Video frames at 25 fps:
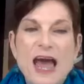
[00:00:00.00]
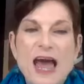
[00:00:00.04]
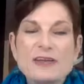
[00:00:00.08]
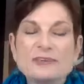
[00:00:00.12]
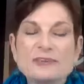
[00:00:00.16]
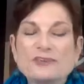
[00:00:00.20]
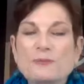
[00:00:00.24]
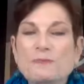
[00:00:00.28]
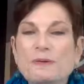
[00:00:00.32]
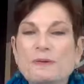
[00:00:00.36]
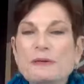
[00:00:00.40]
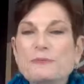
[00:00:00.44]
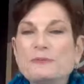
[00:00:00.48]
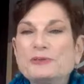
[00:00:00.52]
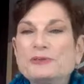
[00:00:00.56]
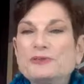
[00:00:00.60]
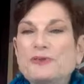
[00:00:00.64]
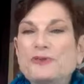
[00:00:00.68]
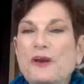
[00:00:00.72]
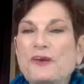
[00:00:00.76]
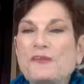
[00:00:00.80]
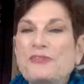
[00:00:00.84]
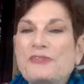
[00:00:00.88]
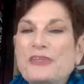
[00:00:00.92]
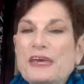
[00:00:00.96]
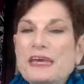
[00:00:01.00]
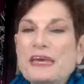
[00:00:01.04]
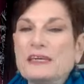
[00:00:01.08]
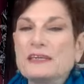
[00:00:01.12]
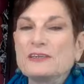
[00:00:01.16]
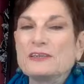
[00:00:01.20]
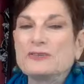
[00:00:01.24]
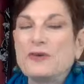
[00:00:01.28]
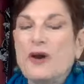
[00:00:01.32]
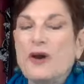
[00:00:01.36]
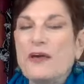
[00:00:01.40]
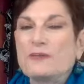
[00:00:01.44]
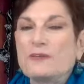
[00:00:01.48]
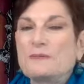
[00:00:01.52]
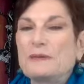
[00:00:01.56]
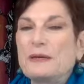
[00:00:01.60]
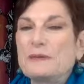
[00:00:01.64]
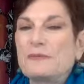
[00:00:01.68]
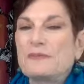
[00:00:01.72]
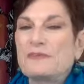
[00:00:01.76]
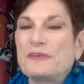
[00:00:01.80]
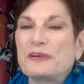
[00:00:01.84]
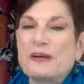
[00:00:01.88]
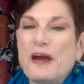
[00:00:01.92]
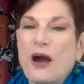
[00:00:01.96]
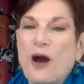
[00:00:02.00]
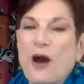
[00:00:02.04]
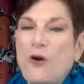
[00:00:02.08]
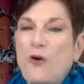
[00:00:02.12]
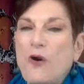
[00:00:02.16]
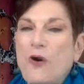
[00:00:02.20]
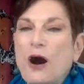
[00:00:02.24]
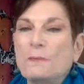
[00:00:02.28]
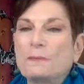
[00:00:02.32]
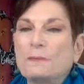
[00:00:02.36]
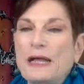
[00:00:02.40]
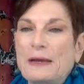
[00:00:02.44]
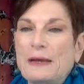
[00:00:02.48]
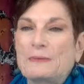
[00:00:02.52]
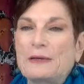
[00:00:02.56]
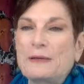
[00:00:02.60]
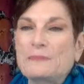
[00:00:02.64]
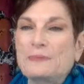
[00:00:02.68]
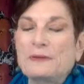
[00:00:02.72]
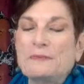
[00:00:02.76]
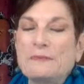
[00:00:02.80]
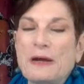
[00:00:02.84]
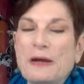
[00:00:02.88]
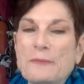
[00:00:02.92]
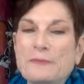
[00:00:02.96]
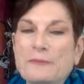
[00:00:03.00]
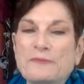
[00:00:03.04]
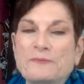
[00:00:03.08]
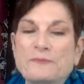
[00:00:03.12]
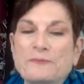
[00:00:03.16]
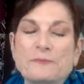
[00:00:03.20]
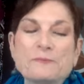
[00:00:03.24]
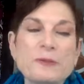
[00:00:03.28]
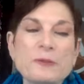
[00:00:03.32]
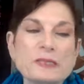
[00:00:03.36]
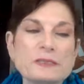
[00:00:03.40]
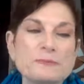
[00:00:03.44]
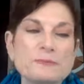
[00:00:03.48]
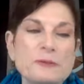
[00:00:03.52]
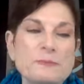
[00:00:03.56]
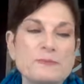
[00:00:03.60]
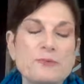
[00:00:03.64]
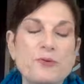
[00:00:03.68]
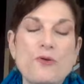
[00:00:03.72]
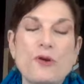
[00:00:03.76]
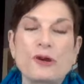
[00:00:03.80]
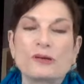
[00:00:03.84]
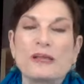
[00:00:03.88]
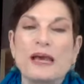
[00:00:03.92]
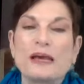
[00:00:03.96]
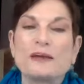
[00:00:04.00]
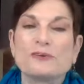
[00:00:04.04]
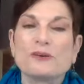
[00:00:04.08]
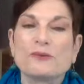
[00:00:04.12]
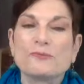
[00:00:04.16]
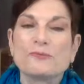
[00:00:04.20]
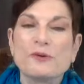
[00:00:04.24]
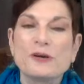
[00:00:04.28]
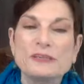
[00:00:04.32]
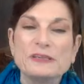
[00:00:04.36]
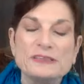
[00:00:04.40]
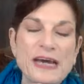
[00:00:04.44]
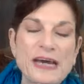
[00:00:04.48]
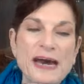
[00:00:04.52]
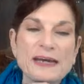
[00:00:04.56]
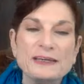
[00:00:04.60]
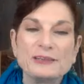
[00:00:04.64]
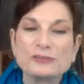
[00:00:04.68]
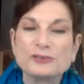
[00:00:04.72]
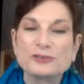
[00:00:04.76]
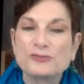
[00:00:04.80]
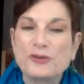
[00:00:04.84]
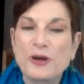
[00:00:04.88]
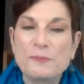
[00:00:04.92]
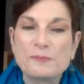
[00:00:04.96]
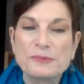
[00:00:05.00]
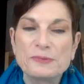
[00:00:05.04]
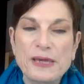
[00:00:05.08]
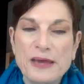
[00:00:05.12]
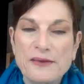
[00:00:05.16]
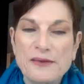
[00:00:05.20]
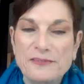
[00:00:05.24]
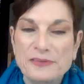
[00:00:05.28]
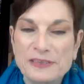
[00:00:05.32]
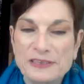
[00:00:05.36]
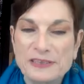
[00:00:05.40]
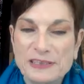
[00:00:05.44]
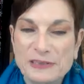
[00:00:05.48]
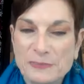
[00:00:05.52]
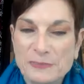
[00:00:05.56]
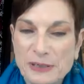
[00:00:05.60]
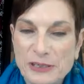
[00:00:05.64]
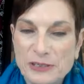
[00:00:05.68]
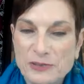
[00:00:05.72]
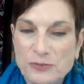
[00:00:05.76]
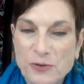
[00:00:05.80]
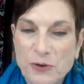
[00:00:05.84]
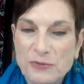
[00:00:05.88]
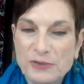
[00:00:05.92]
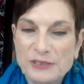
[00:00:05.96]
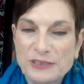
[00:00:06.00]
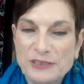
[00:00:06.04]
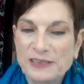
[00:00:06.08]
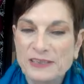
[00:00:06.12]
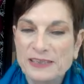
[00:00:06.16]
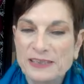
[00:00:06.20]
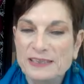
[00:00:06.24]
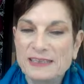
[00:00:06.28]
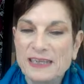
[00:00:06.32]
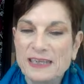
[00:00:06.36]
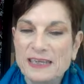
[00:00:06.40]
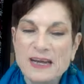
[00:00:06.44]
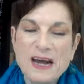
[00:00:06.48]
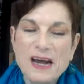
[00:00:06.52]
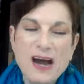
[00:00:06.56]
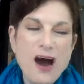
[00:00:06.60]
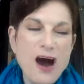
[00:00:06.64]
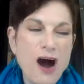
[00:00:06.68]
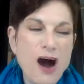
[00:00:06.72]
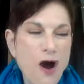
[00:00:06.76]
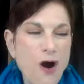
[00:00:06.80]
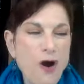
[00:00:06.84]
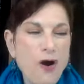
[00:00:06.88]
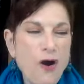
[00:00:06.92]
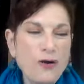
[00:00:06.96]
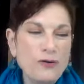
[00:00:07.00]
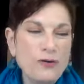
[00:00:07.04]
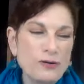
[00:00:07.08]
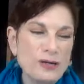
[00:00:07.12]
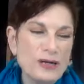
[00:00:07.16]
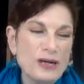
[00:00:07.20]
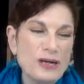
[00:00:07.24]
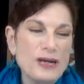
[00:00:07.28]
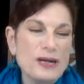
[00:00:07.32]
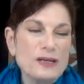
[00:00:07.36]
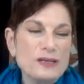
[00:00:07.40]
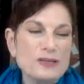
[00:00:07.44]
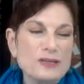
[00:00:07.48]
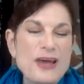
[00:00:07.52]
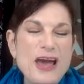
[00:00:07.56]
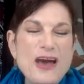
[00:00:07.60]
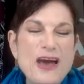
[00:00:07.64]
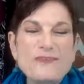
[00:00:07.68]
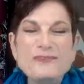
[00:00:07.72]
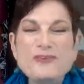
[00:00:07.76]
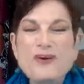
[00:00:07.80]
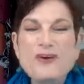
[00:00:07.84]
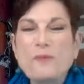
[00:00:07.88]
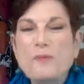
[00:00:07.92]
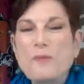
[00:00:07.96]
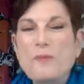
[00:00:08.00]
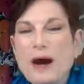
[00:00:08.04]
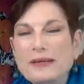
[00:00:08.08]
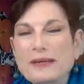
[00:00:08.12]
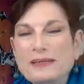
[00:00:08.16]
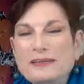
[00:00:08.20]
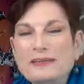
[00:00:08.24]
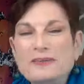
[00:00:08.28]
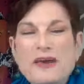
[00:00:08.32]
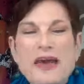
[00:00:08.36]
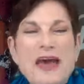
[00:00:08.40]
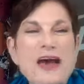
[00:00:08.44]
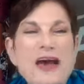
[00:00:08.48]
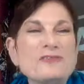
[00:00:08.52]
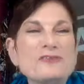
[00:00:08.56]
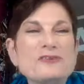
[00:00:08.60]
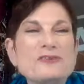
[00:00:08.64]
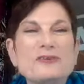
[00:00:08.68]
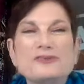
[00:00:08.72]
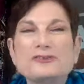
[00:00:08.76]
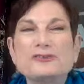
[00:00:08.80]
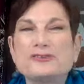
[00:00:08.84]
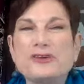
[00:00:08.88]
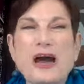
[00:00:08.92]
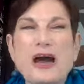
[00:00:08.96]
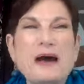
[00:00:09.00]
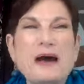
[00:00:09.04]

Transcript: and so people started thinking so other people think oh all black people might, must be poor like when donald trump gave his speech what was it he said oh you have no money you have no he said